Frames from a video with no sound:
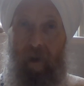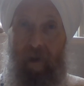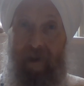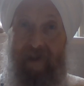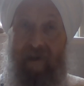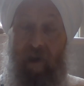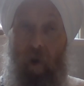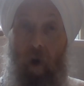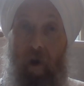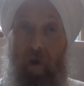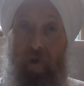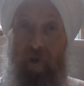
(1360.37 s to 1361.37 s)
Lisa
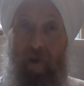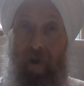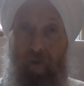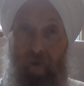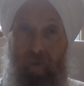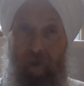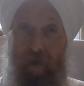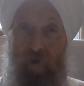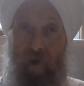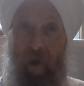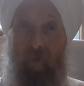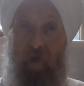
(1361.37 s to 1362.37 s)
Law, she did a great
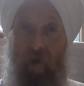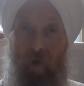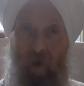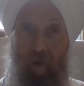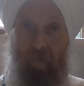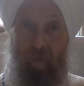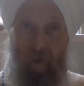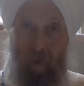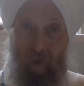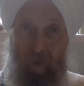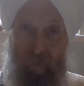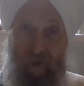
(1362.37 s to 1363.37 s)
job. She took
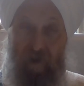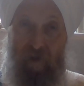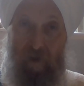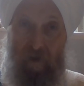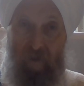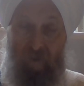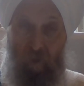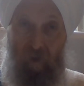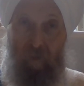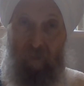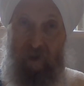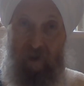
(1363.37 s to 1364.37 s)
pictures of
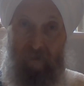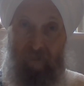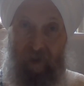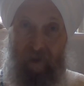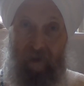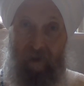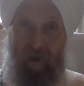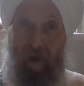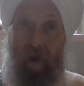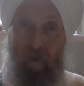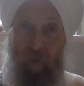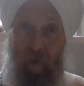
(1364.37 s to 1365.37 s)
Yogi Bhajan
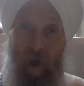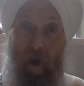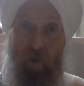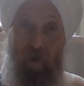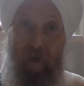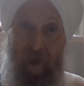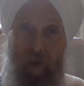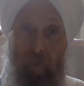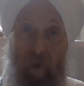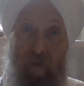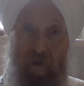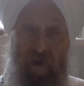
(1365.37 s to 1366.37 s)
doing 108
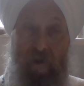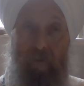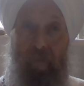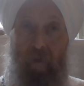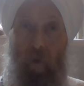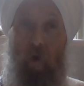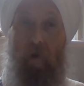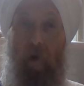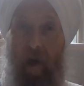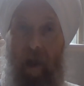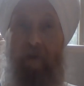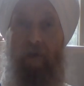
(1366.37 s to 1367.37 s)
poses. Those are
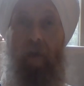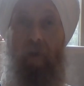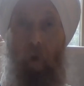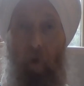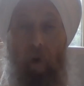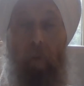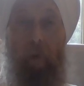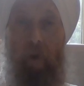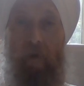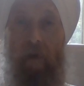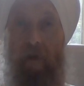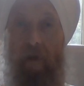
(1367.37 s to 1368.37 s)
classic yoga
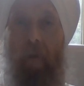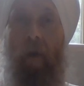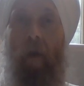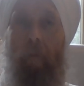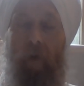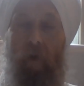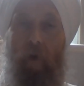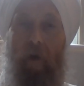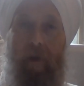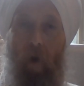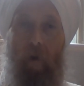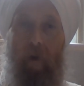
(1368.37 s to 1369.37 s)
poses. But Yogi
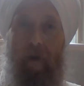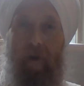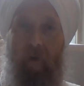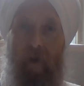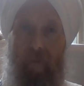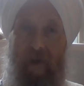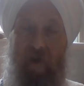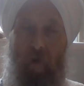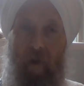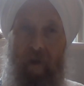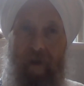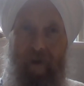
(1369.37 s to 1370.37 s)
Bhajan
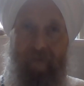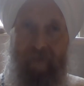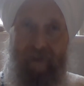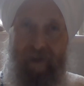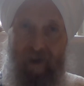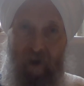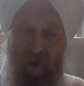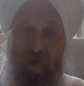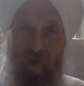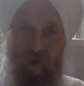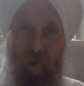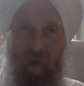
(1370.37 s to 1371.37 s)
only did not
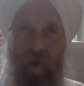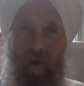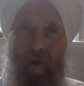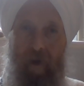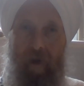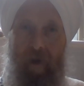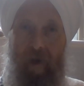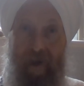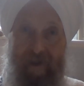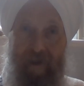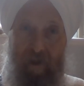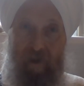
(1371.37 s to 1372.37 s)
do
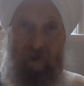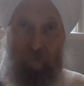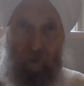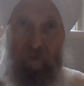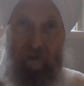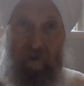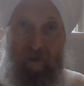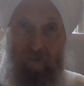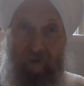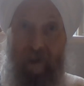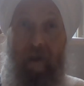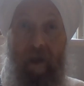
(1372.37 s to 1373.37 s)
asanas, poses.
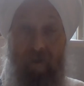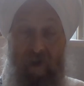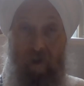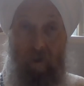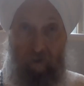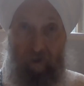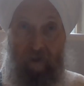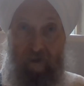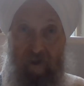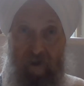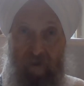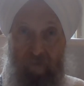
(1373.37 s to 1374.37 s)
He gave us
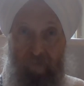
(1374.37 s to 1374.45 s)
kriyas,